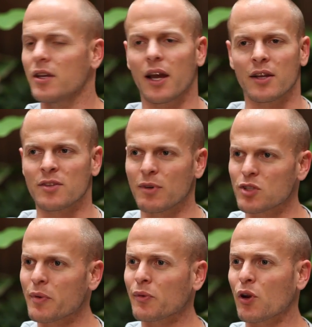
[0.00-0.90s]
Yeah, it's
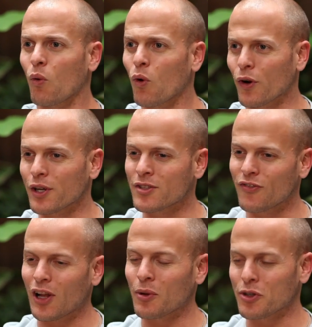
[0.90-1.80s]
muscle memory, or it's
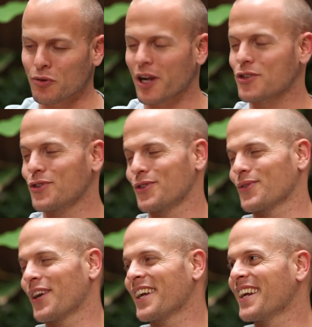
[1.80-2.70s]
following directions, right?